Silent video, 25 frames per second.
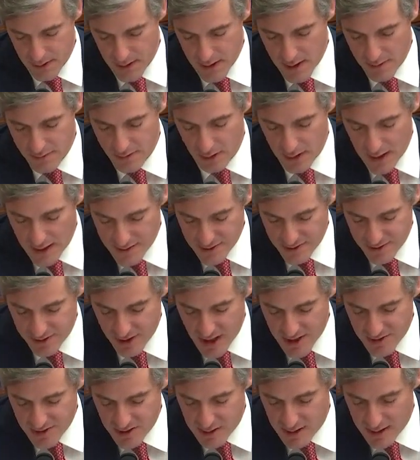The
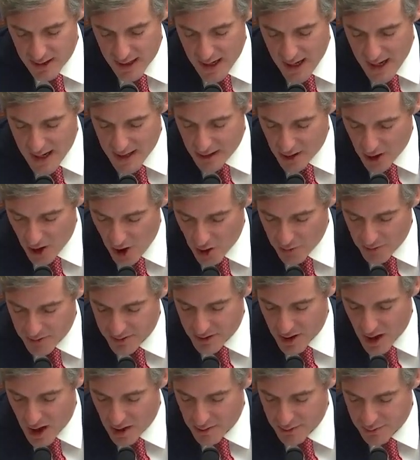legislation that I, along with
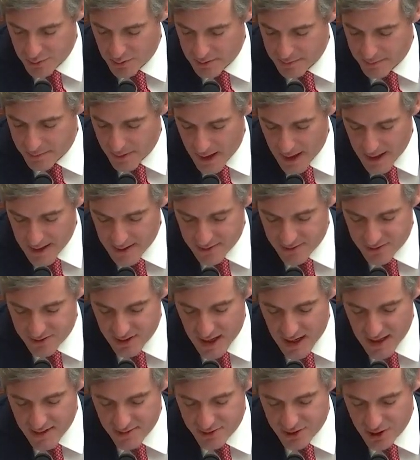Congresswoman Bice
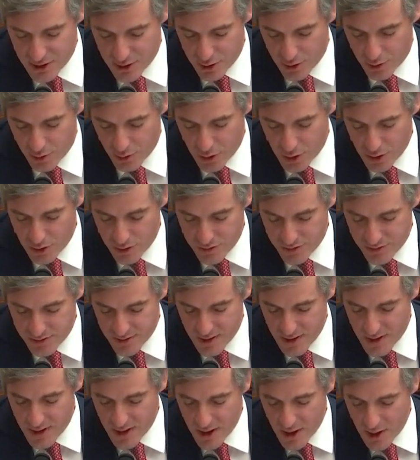and Senator Cruz,
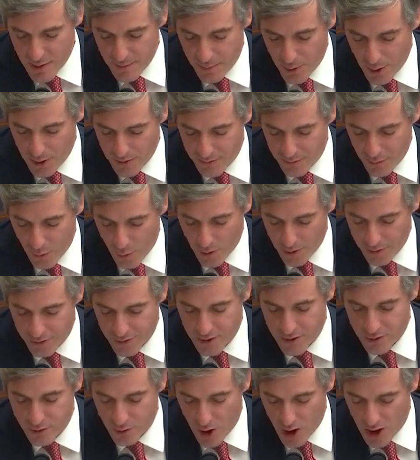put forth
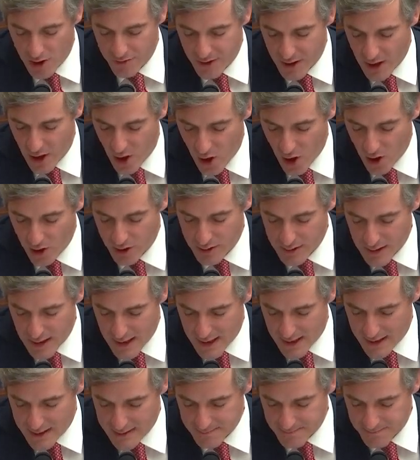draws a hard
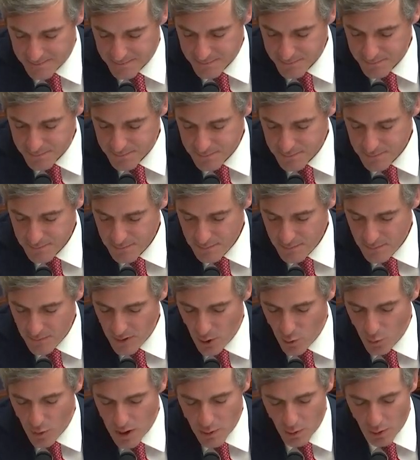line.
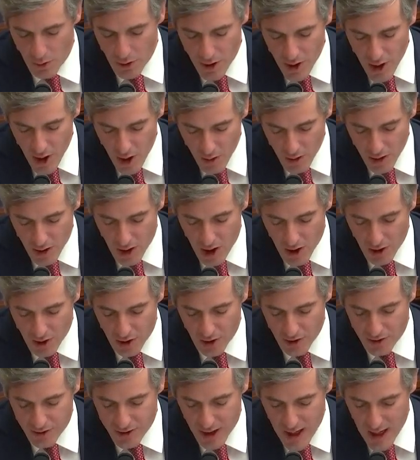We will no
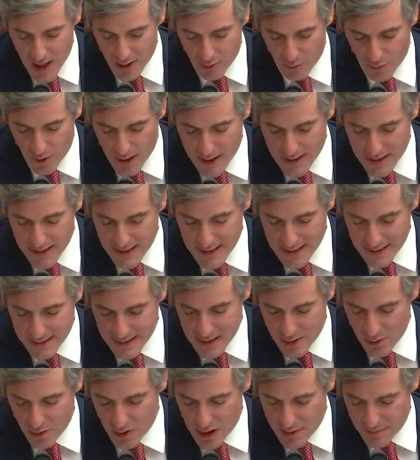longer tolerate
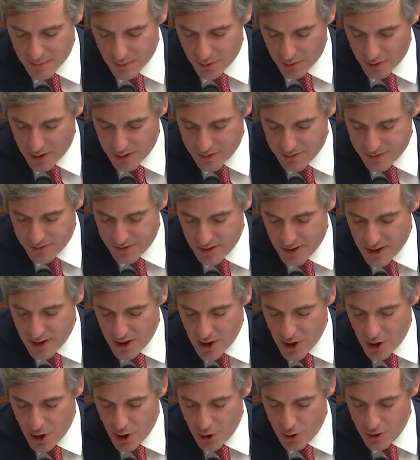illegal immigrants who